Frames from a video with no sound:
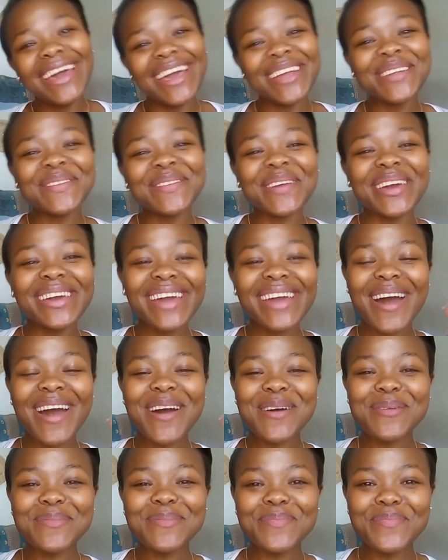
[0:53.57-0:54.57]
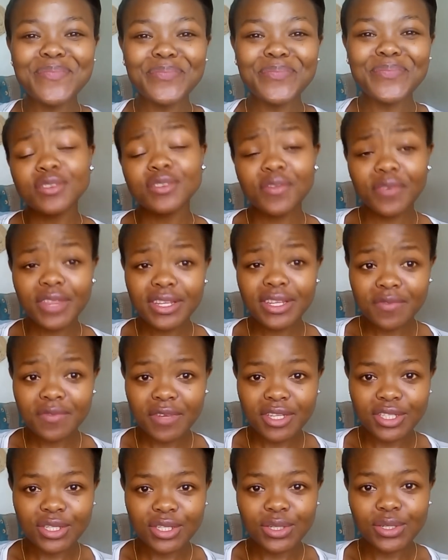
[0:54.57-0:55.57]
anyway, um, so for this
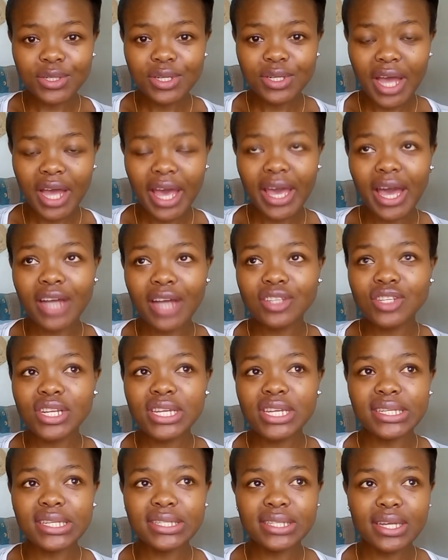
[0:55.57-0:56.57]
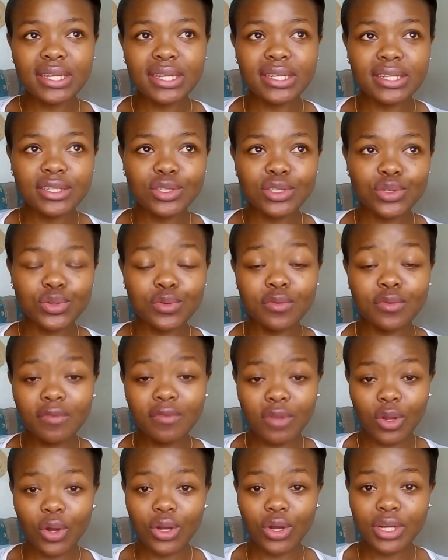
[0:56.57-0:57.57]
video I actually intended to
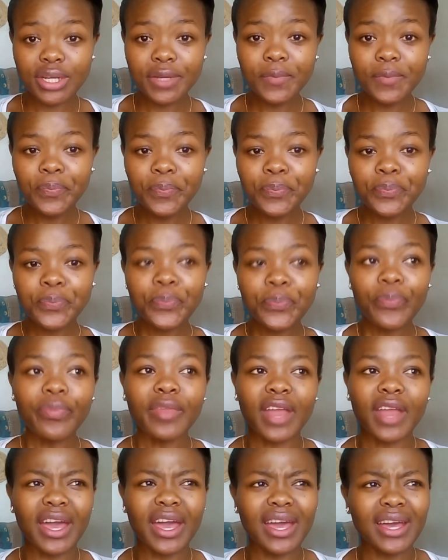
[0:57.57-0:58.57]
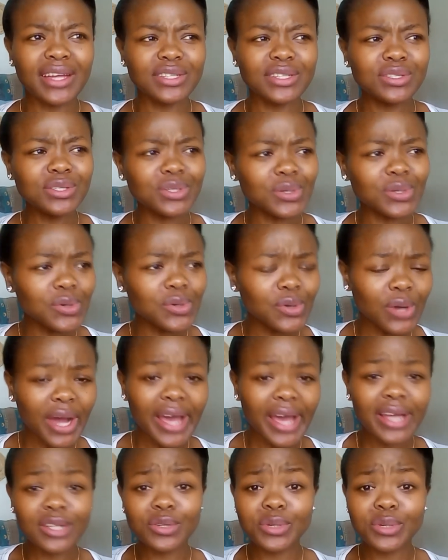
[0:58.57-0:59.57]
vlog. I had, you know,
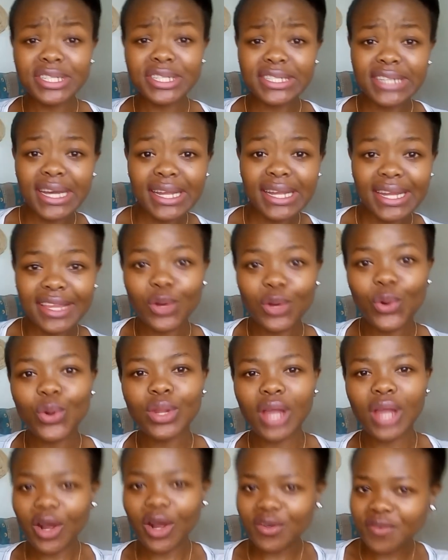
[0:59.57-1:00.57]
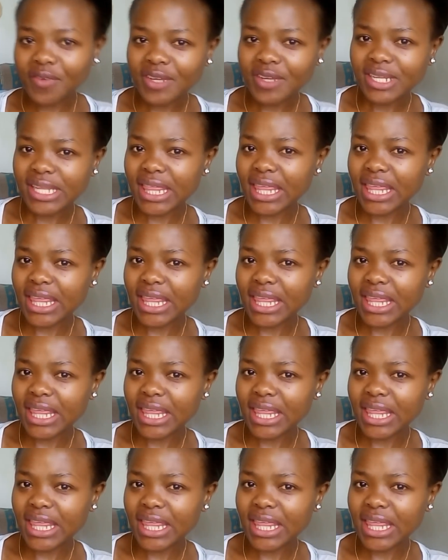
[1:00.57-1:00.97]
I had already done like the whole outfit